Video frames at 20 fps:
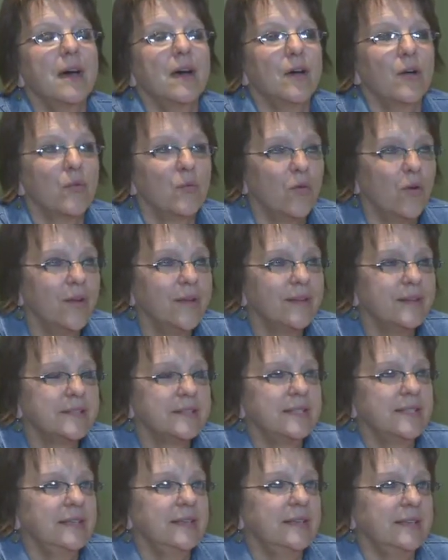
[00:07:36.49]
A
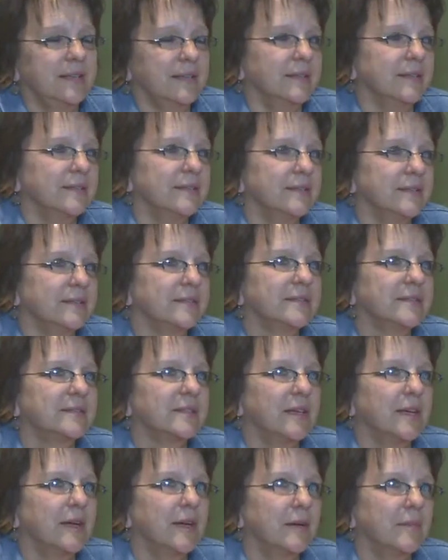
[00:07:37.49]
royalty is
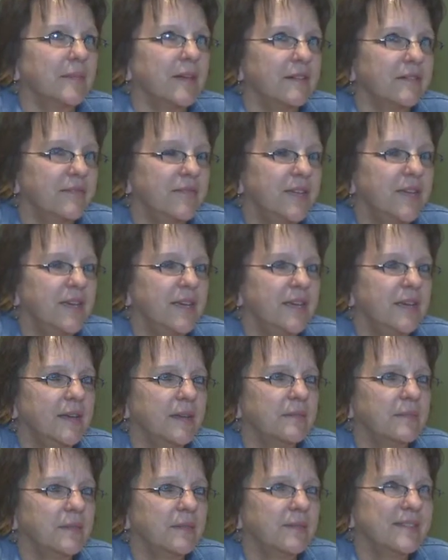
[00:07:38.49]
a fee.
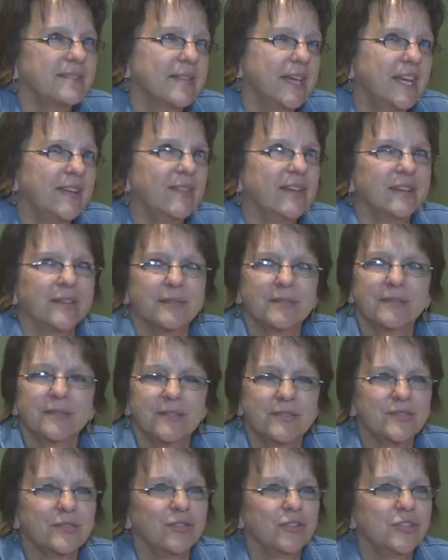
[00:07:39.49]
It's kind of like a
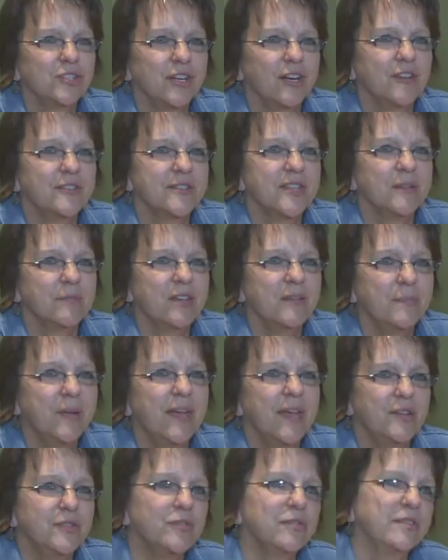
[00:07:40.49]
surcharge that we
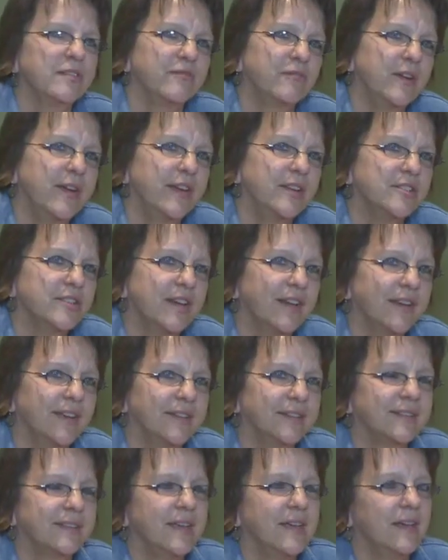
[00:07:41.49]
pay to the
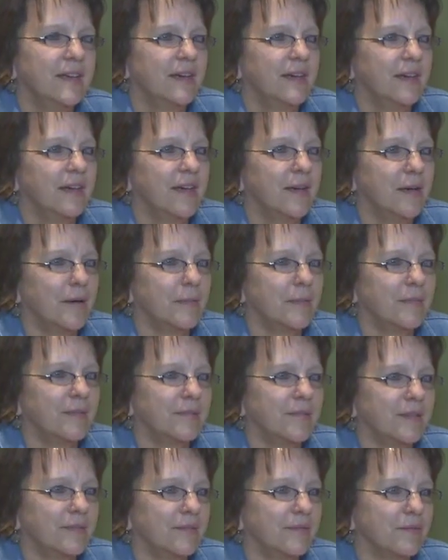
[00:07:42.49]
franchise
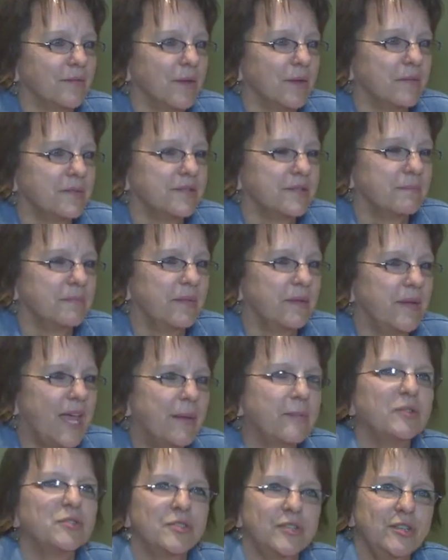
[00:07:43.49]
to be
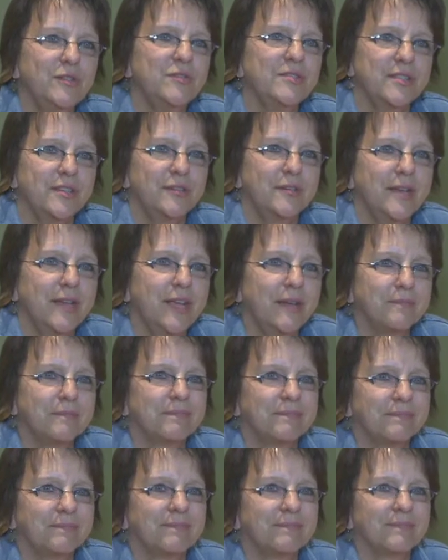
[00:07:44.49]
able to use their name
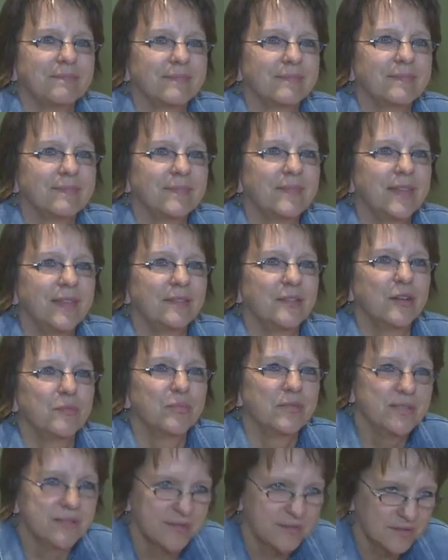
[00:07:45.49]
and their
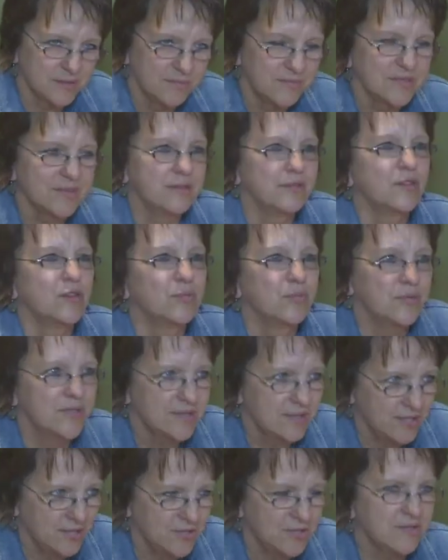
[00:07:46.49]
systems and their
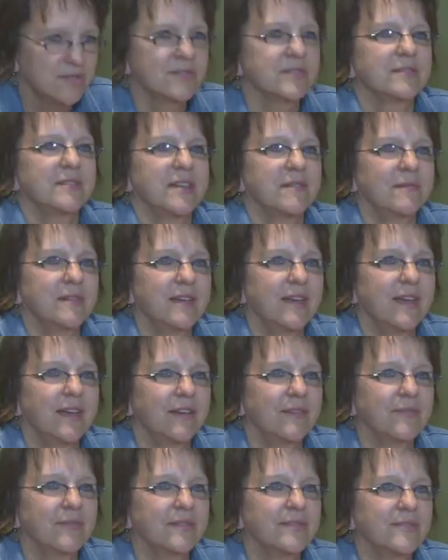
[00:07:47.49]
procedures that we have.